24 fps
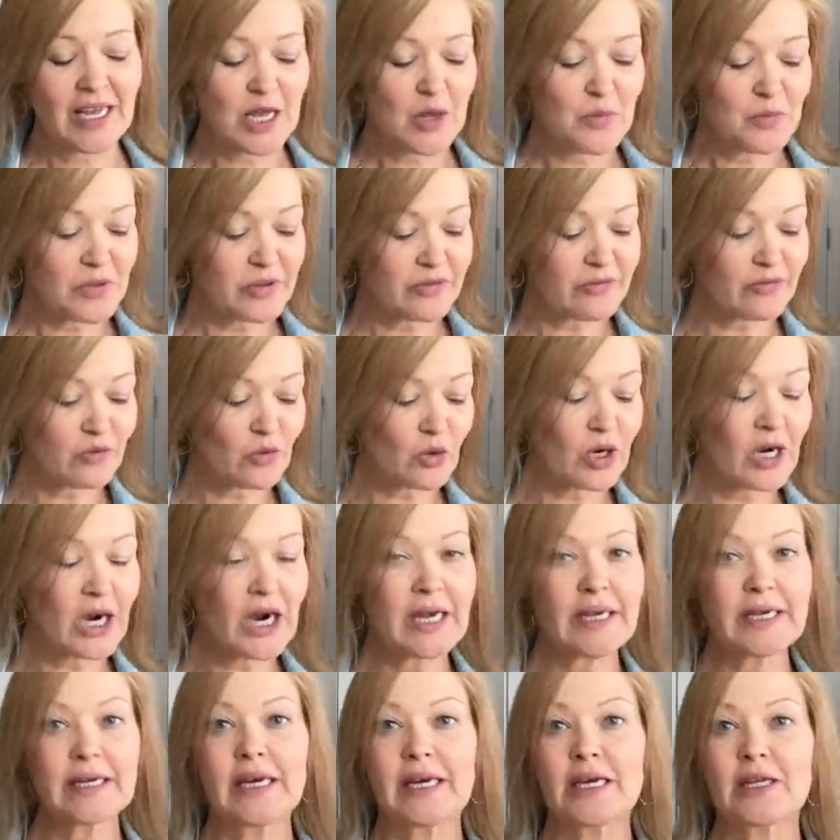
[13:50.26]
Before
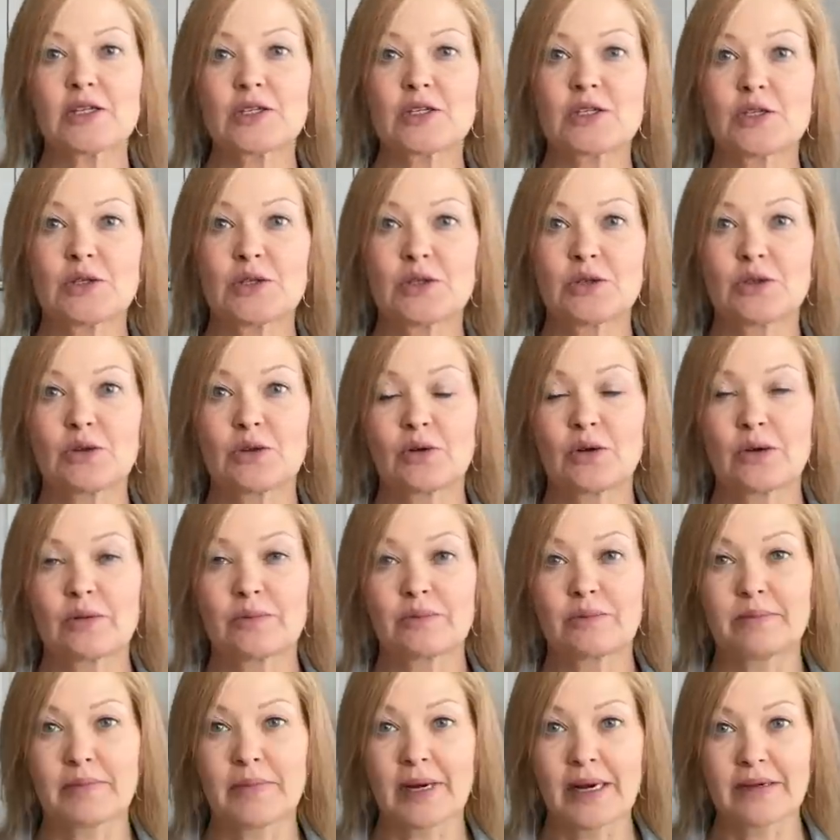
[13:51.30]
I get to
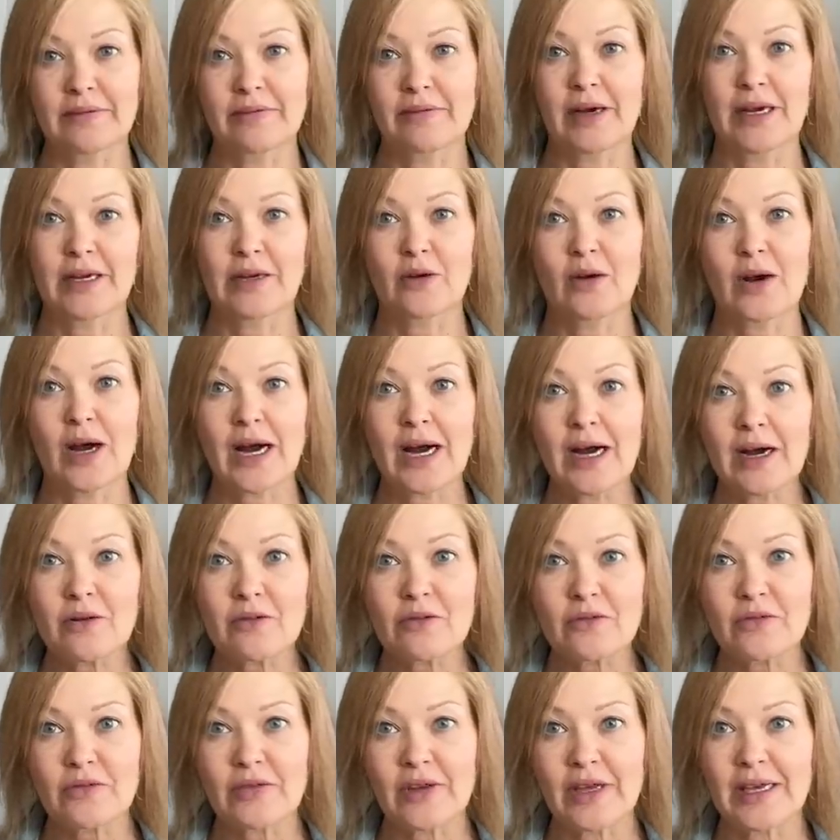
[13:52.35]
my final
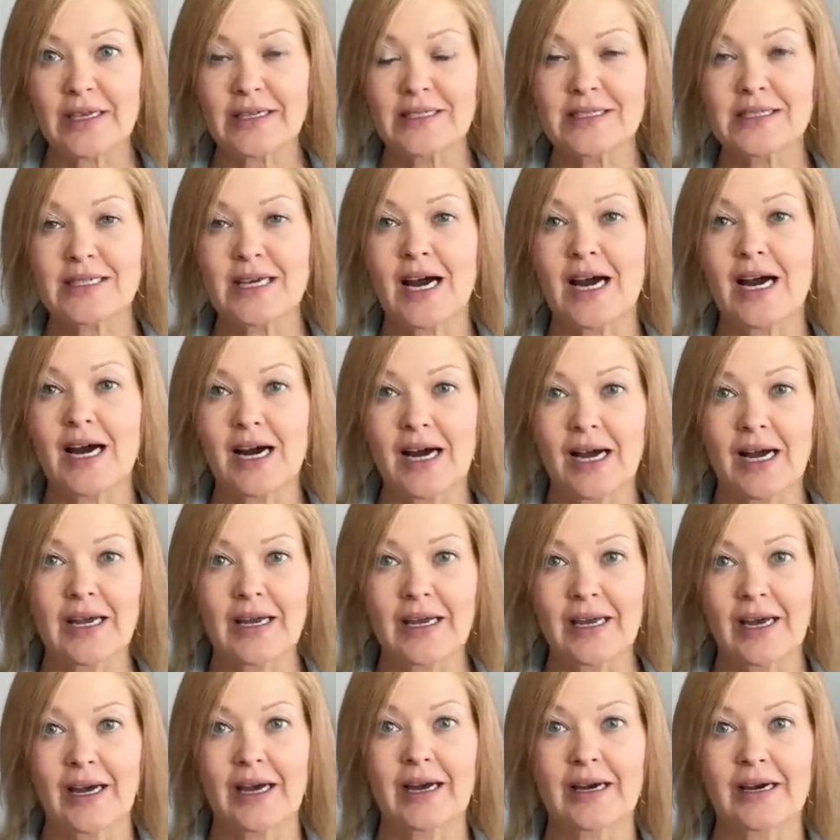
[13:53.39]
outfit, I
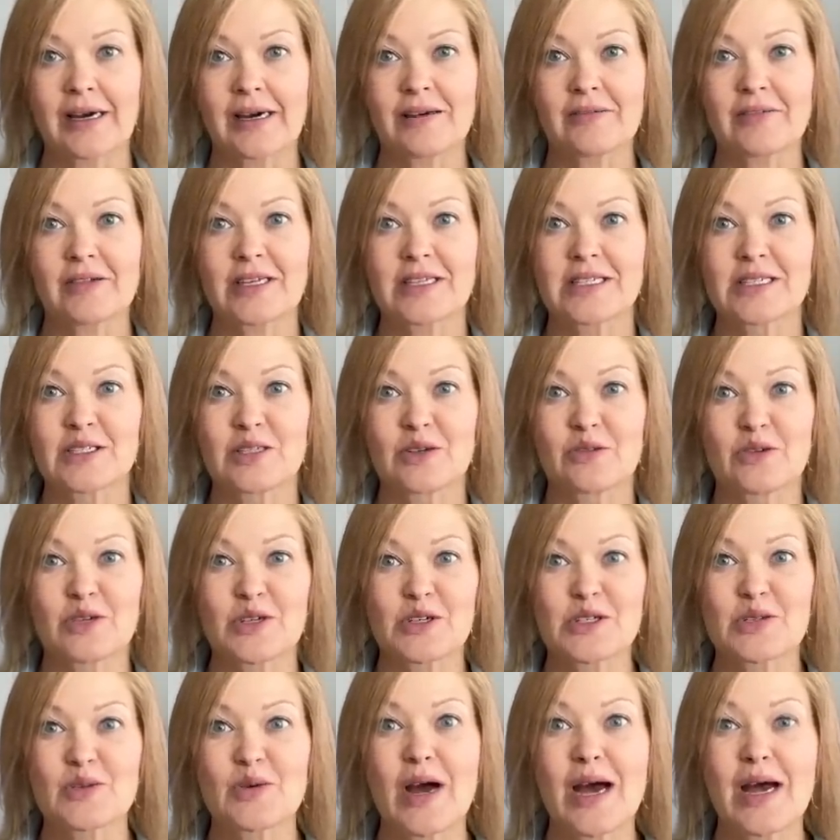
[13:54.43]
have a Silver
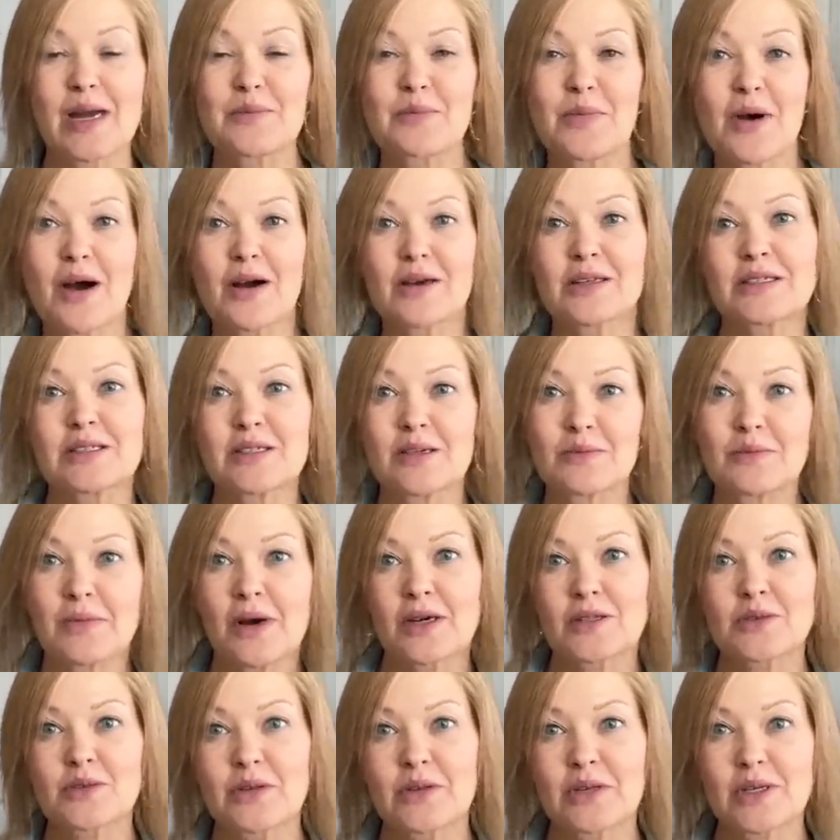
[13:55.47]
Swag Box to
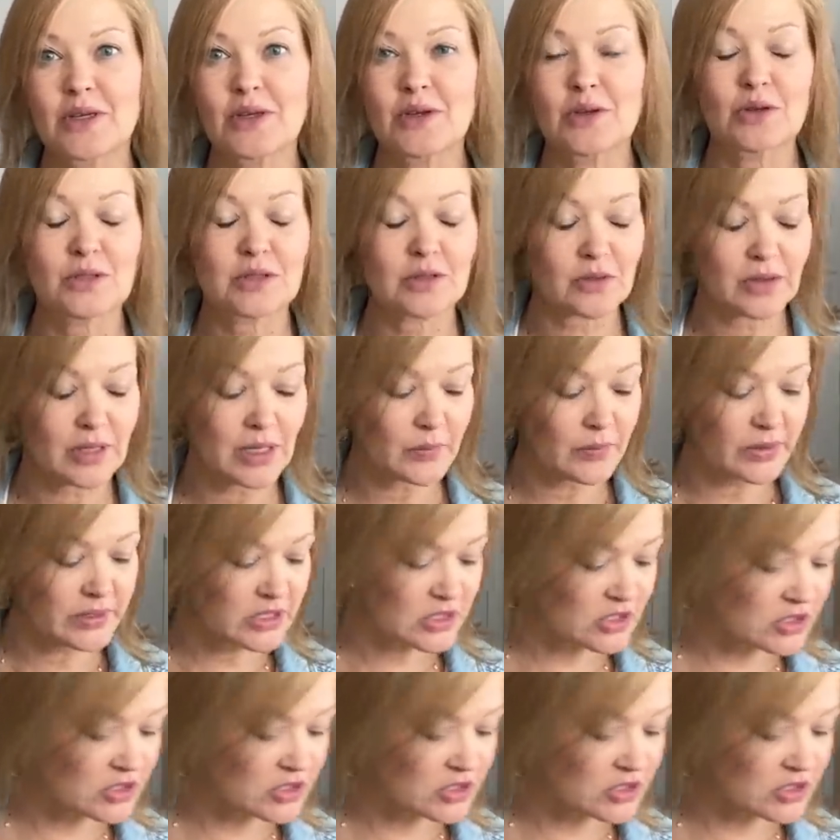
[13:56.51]
unbox with you, so can't wait to